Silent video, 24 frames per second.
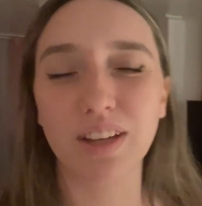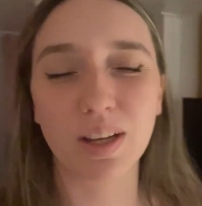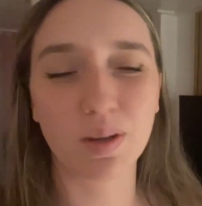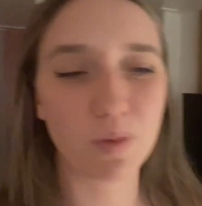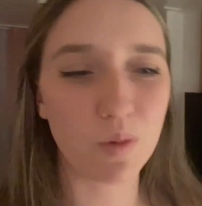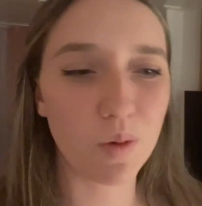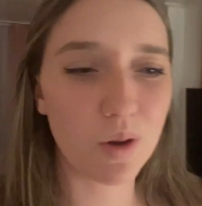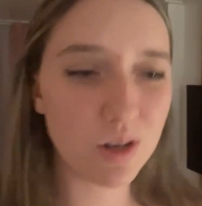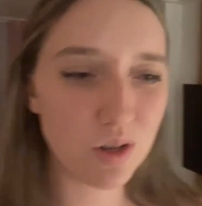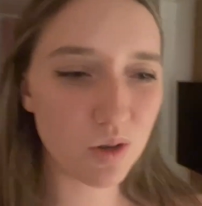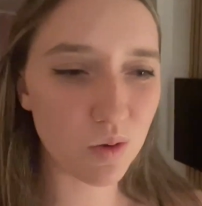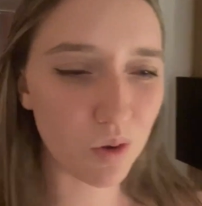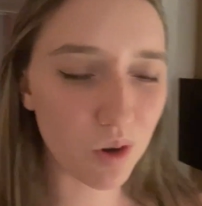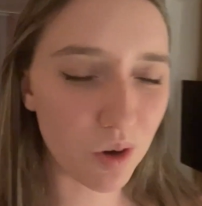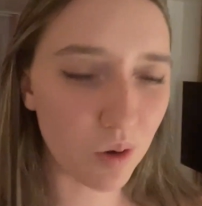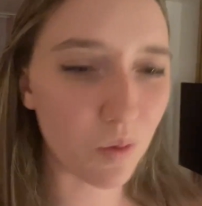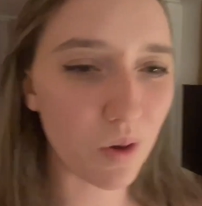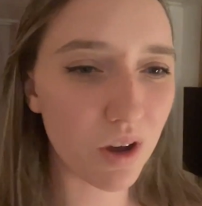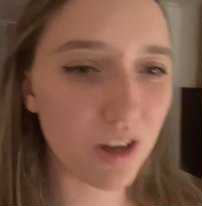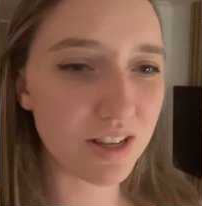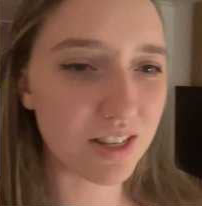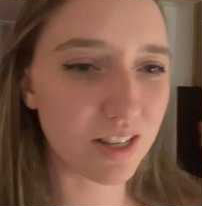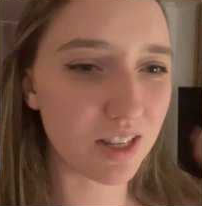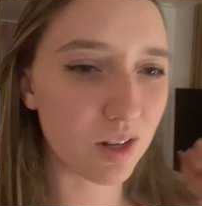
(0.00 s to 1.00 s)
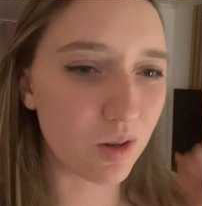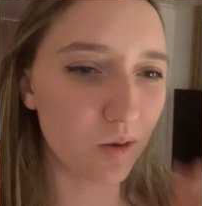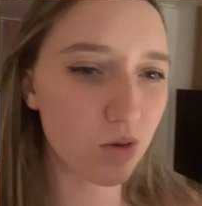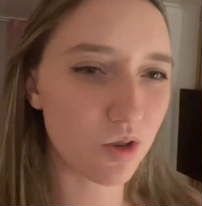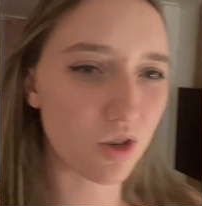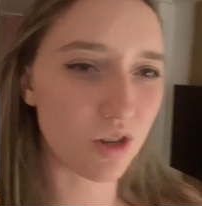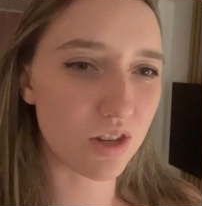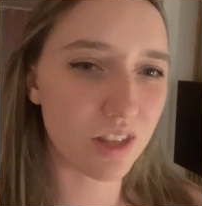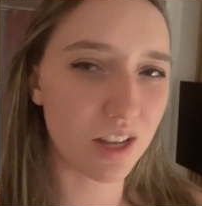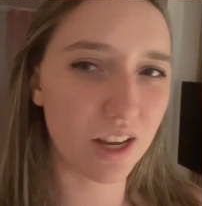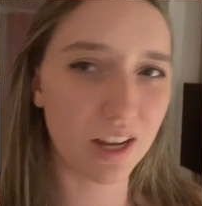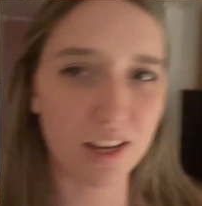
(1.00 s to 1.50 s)
Like we went to where it was and there was
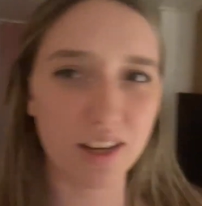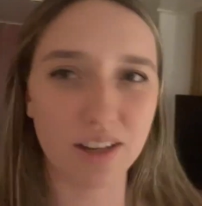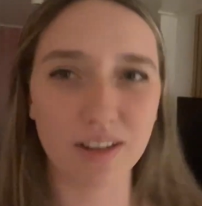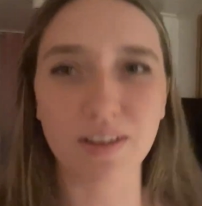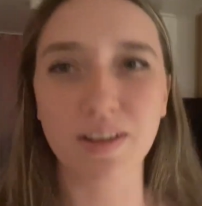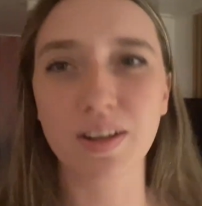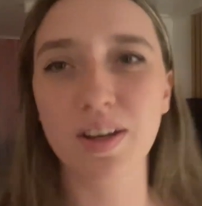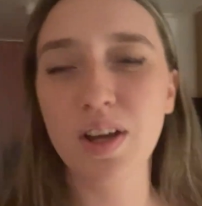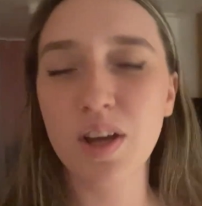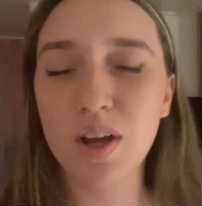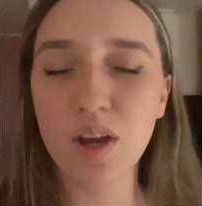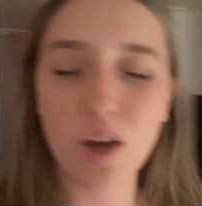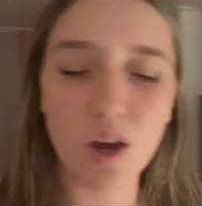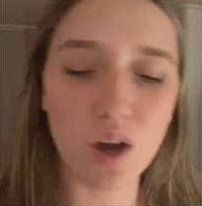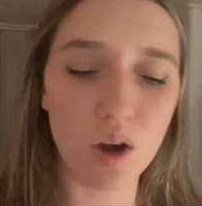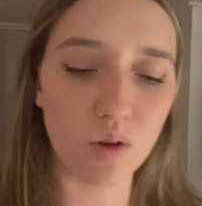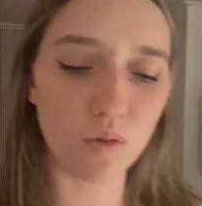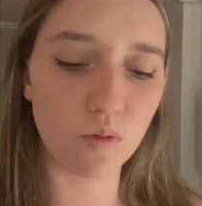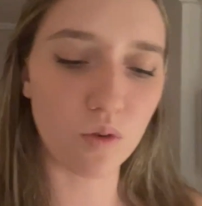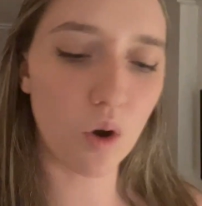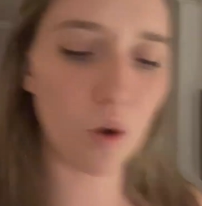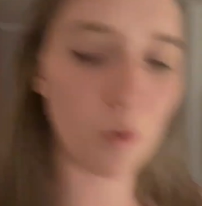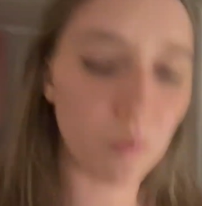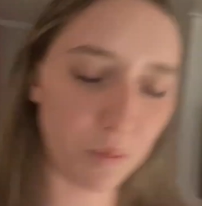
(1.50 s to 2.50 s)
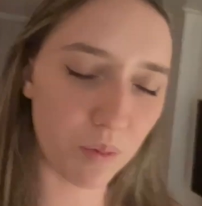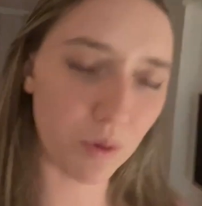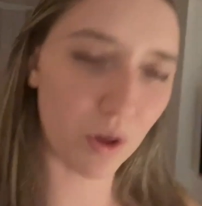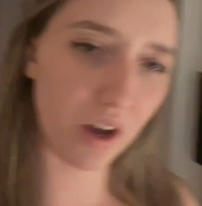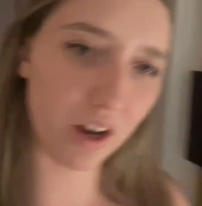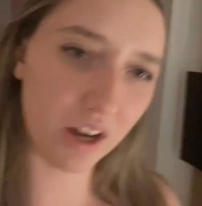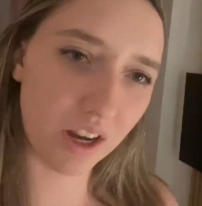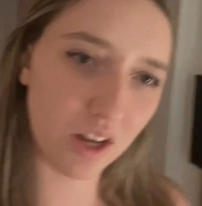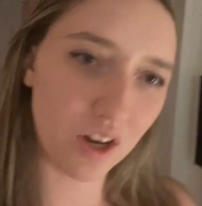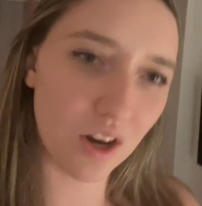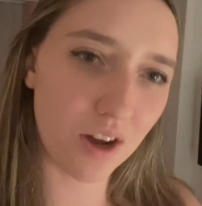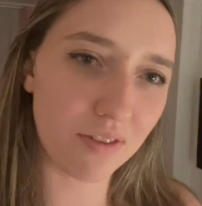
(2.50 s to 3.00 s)
just like a, a rope
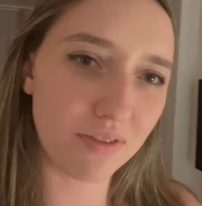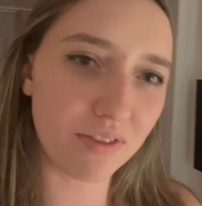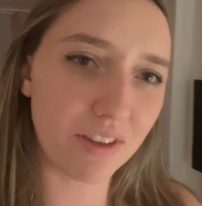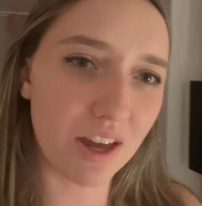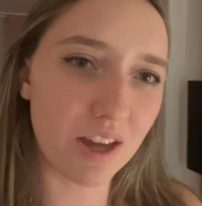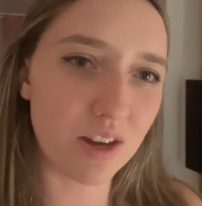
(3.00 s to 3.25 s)
blocking off the